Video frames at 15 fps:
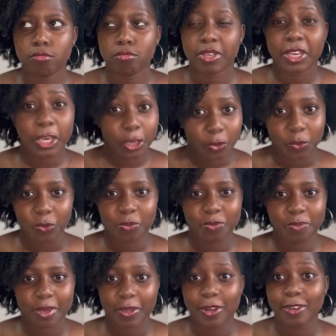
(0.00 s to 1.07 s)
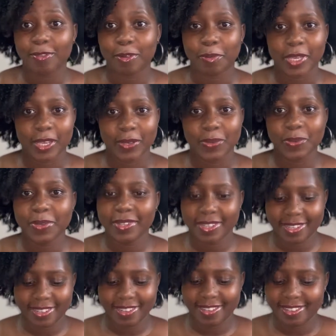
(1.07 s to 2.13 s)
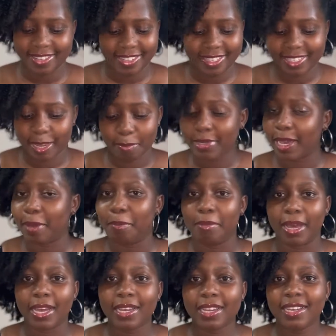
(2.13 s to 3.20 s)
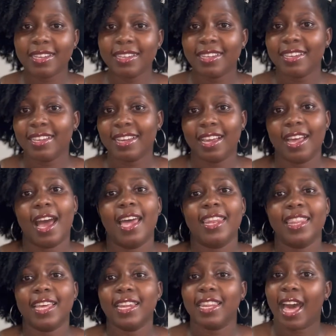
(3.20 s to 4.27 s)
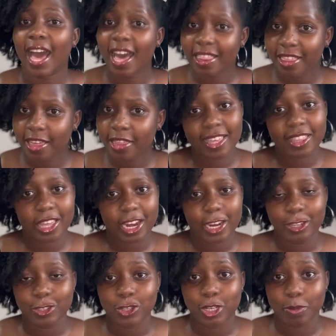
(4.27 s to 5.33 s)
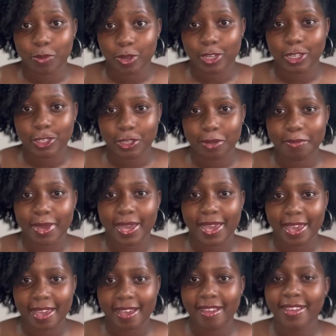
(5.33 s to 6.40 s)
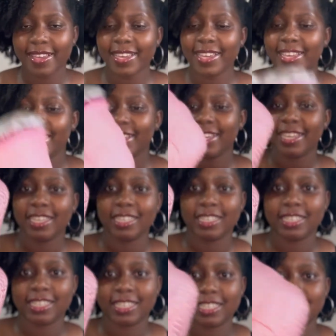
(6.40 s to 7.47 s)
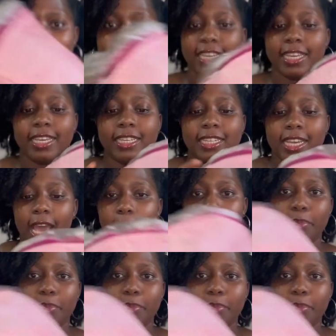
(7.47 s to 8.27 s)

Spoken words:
Kiku. I got it from Kiku some time back. And then the other thing that I use to deep condition my hair is this heat cap.